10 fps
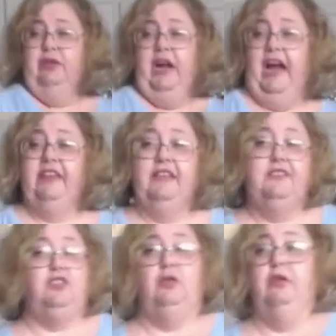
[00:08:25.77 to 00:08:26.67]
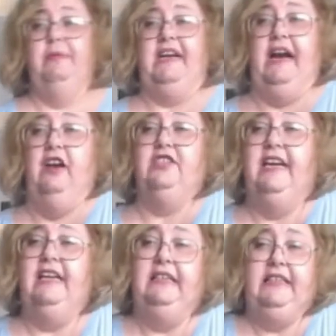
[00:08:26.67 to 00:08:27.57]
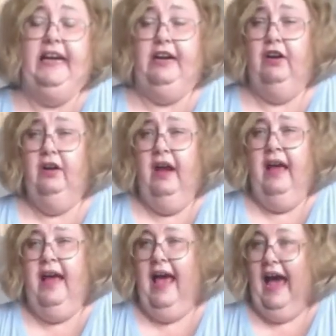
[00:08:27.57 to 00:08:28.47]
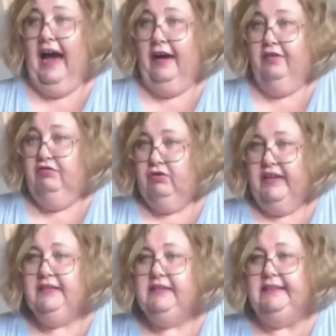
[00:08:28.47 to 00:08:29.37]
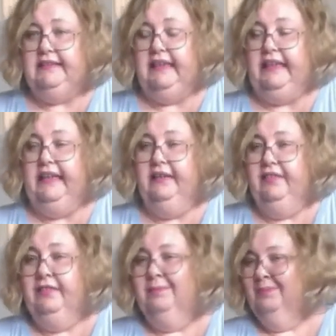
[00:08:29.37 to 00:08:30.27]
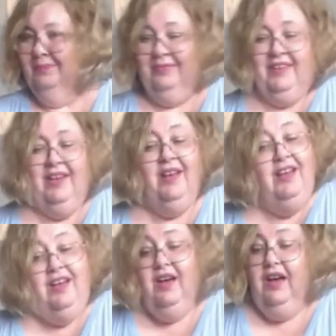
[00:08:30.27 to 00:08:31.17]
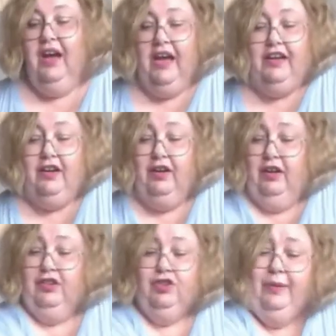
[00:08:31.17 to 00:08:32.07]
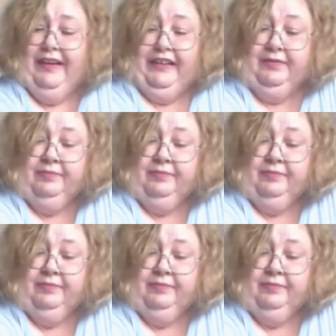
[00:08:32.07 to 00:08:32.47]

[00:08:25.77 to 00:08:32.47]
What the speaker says: and then store them in an airtight container out of direct sunlight and enjoy.